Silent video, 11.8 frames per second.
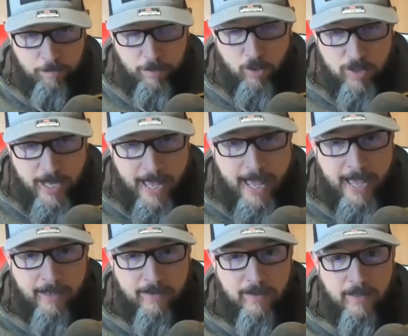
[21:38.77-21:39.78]

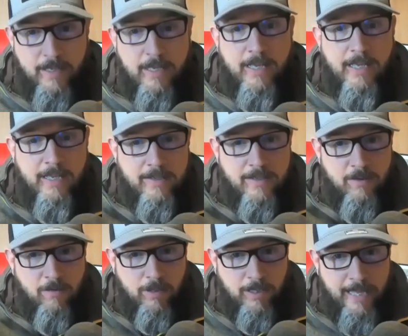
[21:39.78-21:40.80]
protect is
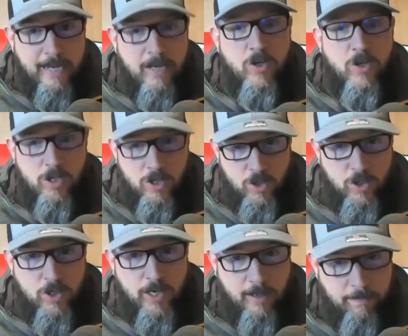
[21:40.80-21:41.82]
the
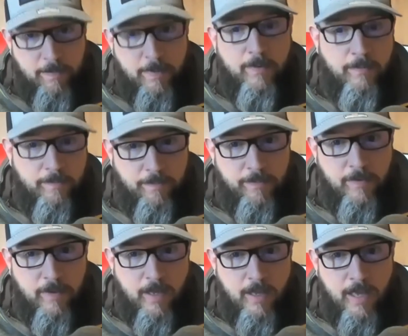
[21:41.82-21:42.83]
relationship
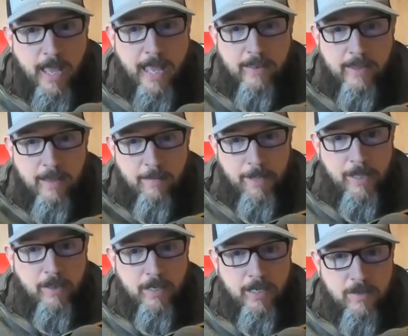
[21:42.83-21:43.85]
and the
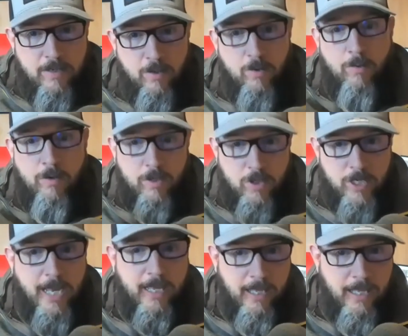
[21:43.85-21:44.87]
ability to
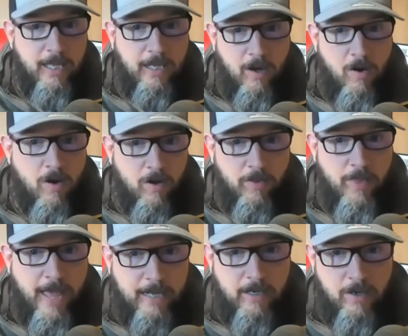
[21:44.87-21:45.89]
check in on
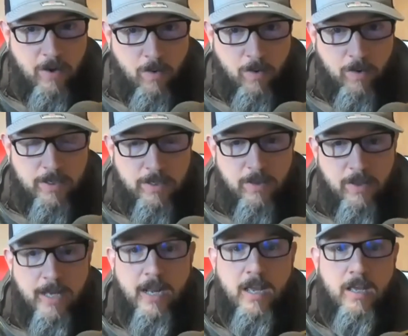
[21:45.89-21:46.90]
that door so
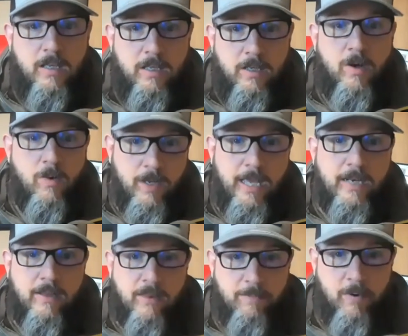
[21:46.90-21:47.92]
that you don't get
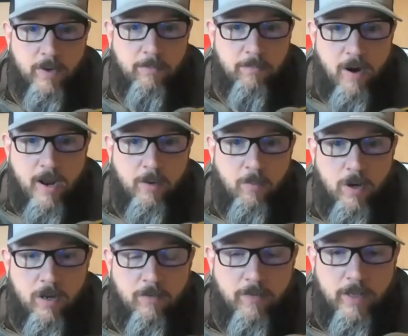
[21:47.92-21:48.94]
to the point, Brian, where
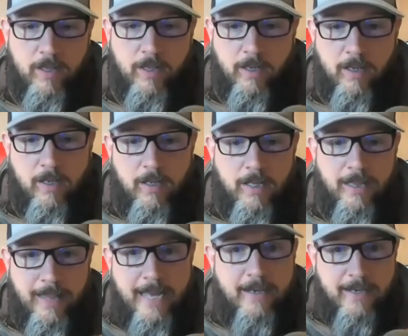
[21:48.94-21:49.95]
you're feeling
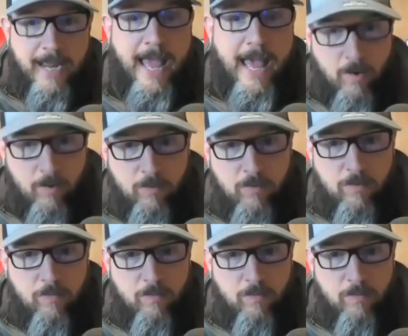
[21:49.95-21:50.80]
let down.